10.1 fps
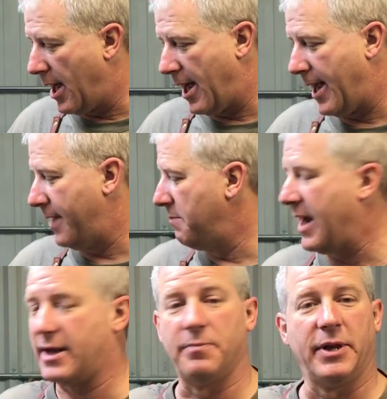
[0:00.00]

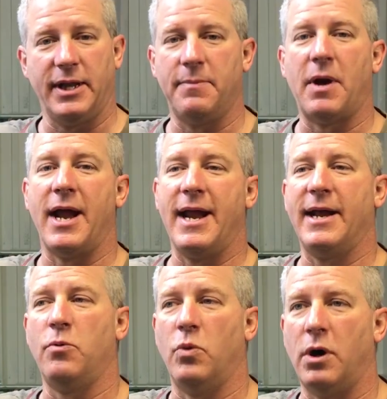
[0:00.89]
and make completely by
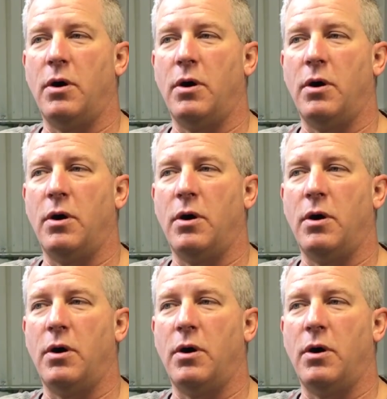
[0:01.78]
hand,